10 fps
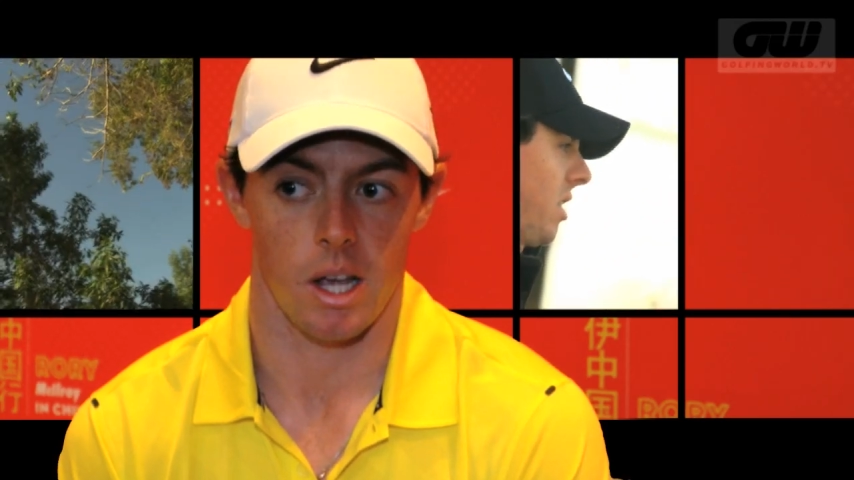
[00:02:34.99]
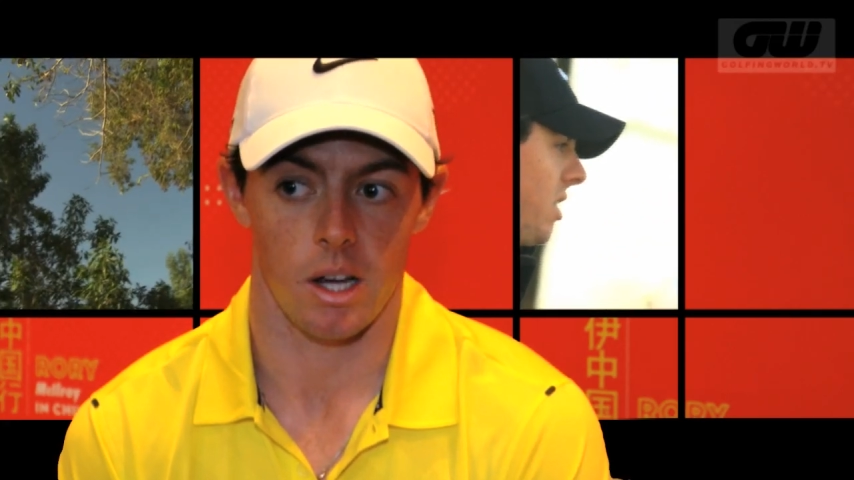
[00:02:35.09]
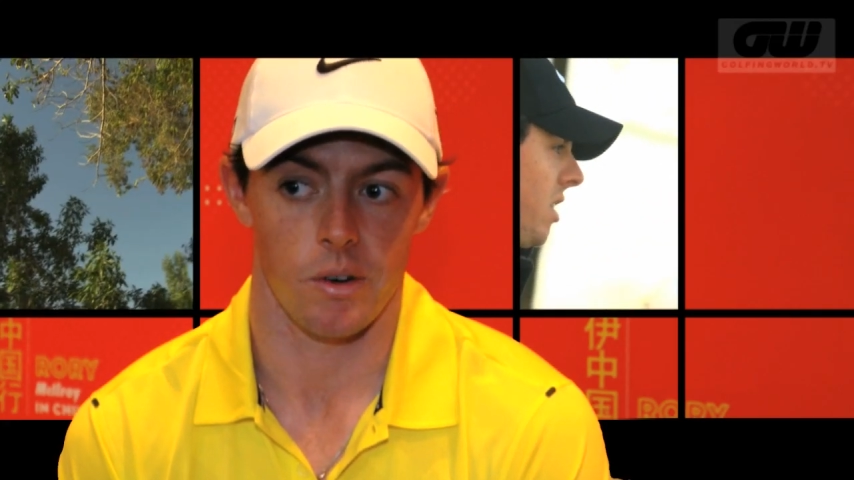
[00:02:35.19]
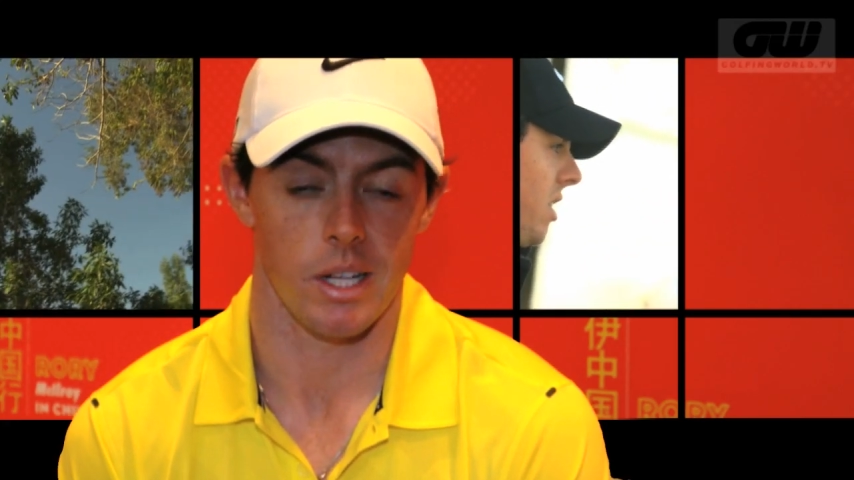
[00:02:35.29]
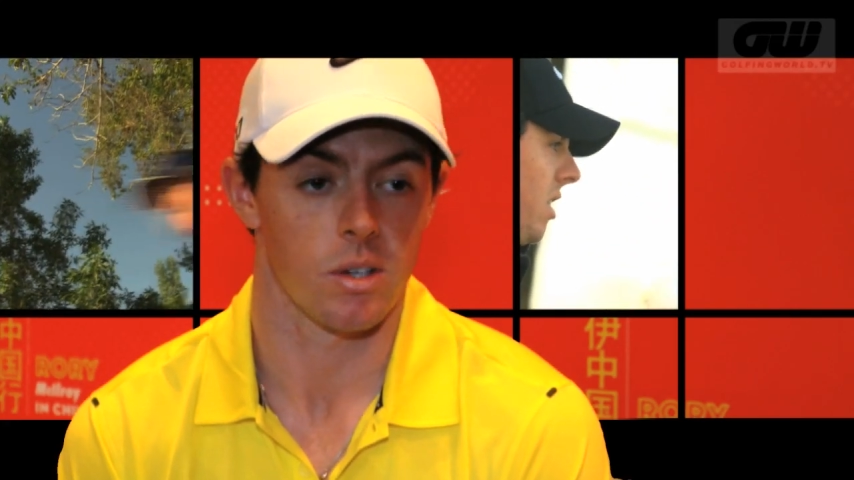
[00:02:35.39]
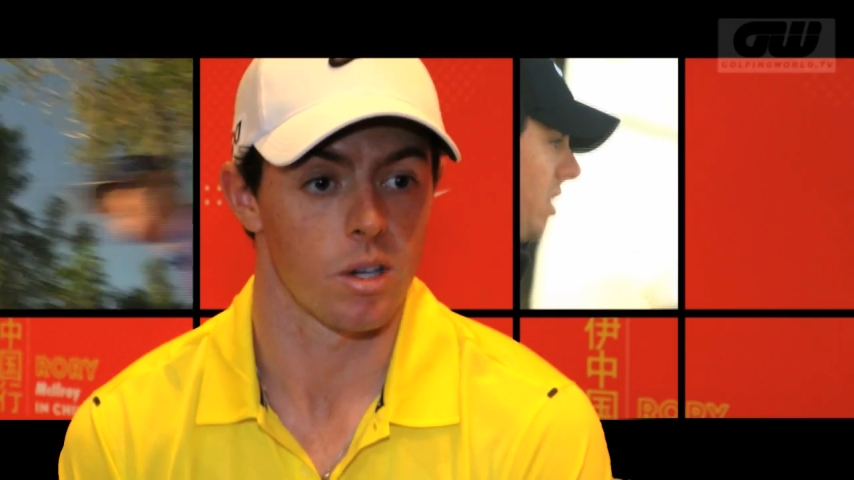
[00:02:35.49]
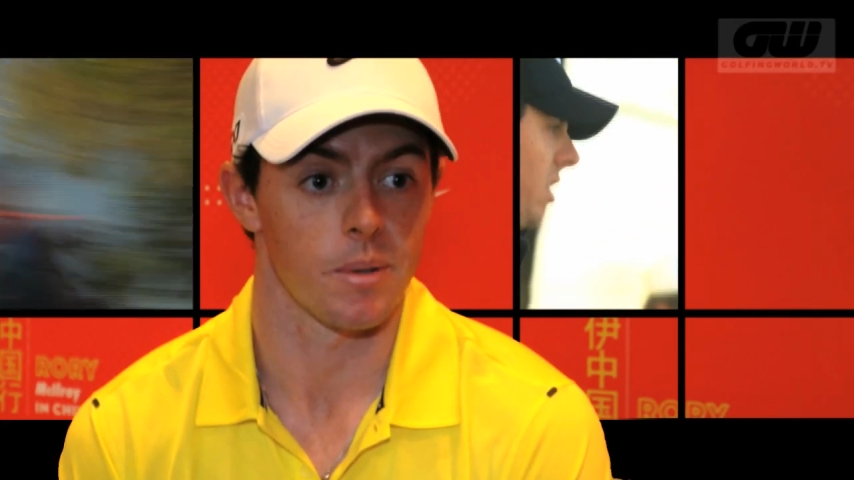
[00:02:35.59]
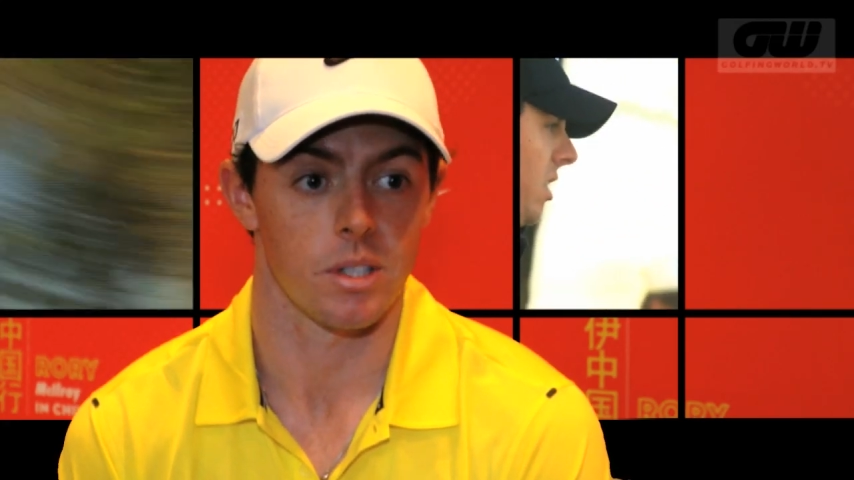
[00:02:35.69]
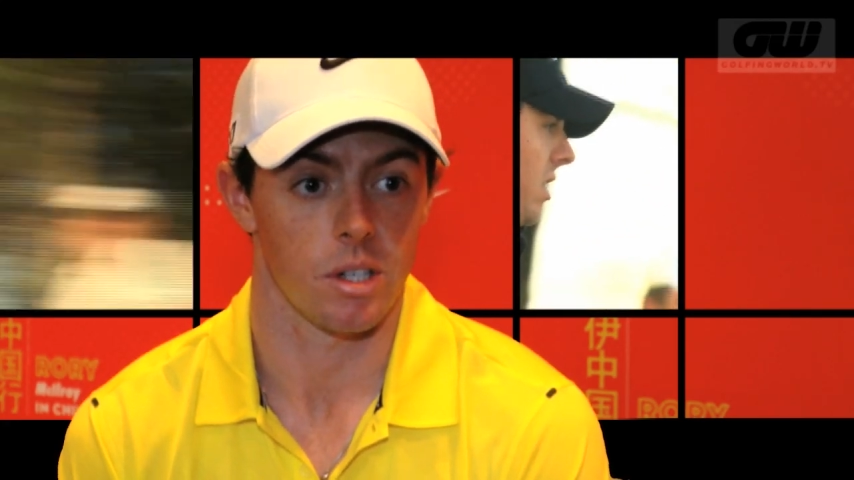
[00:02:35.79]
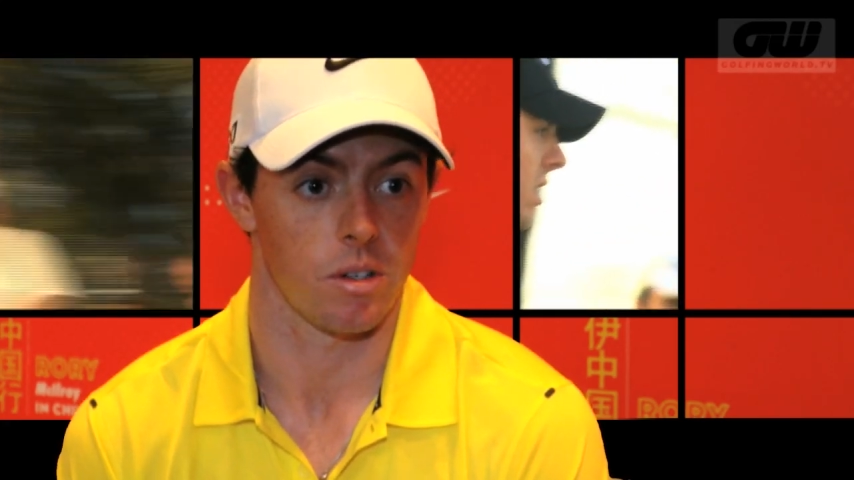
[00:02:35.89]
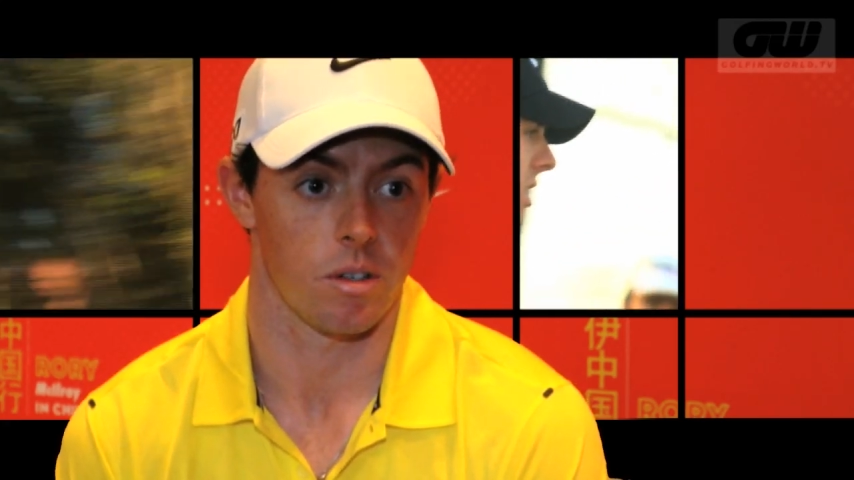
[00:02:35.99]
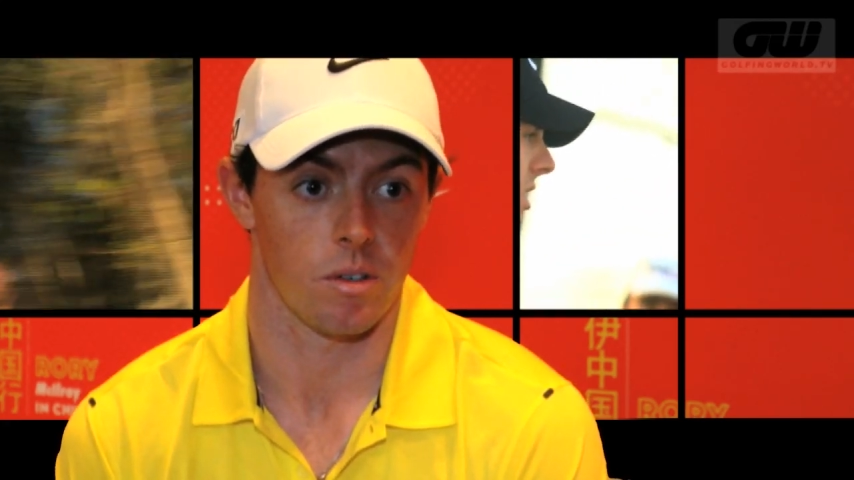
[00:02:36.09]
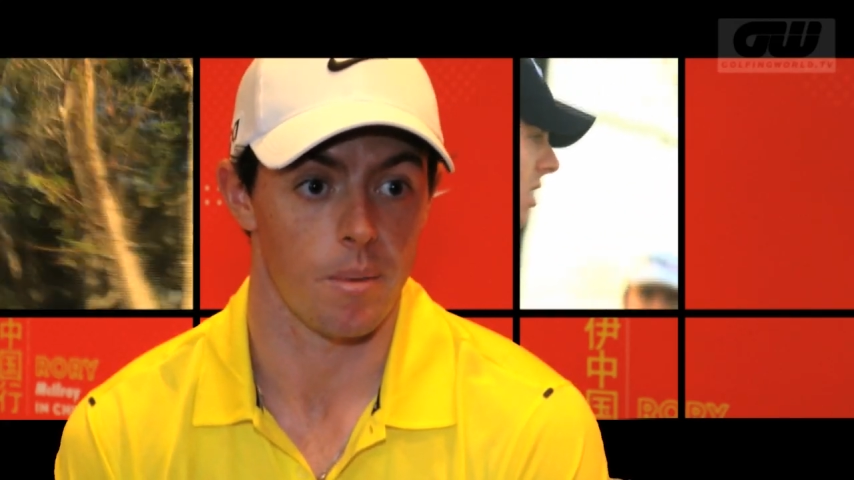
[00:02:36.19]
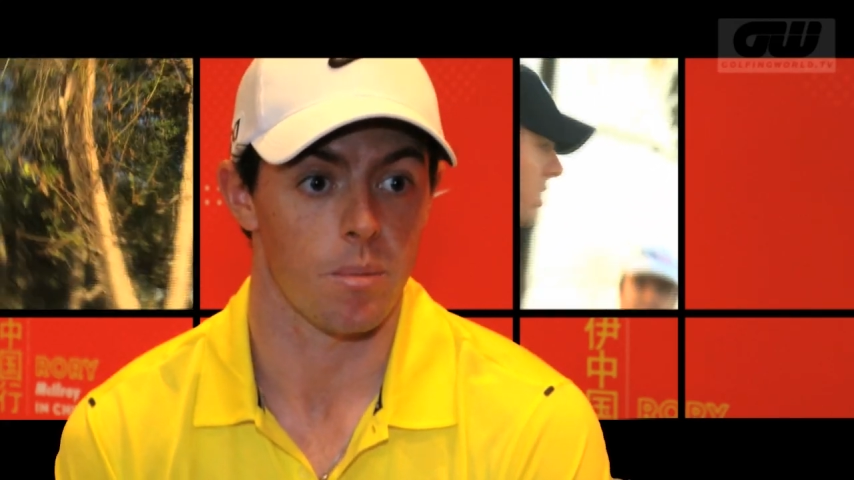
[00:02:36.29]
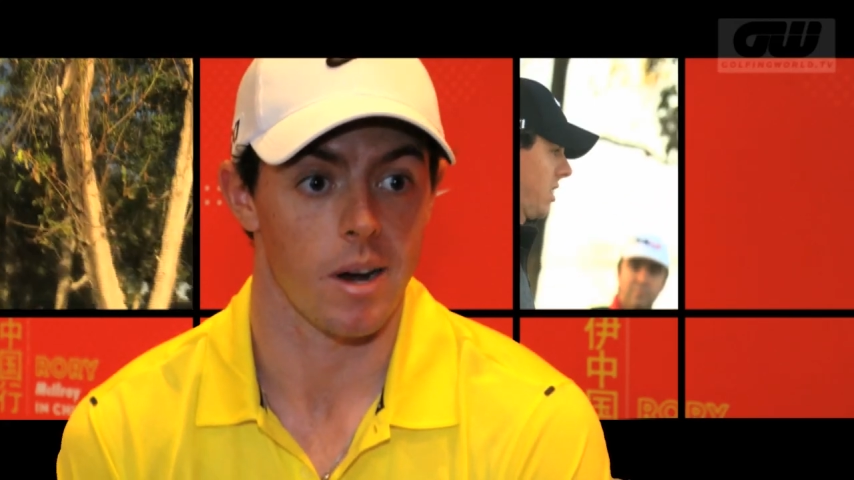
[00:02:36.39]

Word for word: and great tournaments and great